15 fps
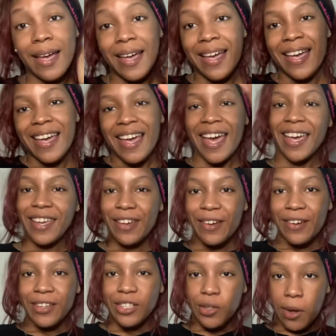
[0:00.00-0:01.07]
Hey
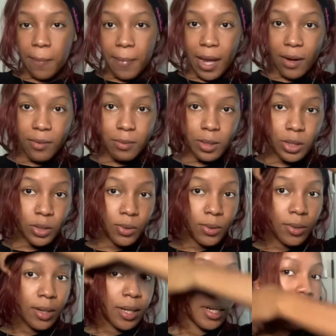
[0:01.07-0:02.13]
y'all, so I'm back from the
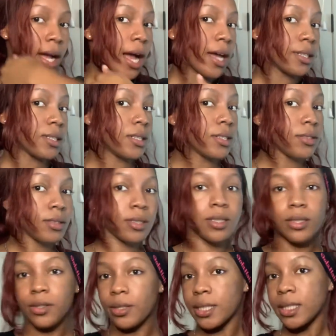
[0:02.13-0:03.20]
store. I literally look
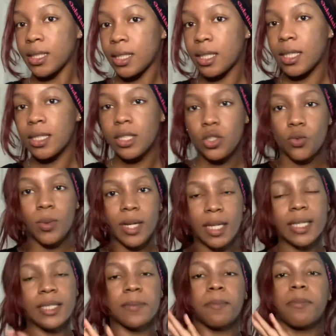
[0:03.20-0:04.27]
crazy because this wig
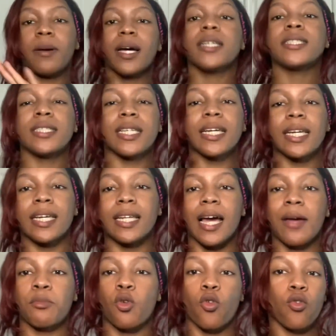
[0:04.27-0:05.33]
is busted.
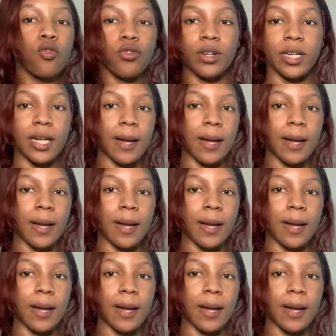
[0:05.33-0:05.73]
I'm over it.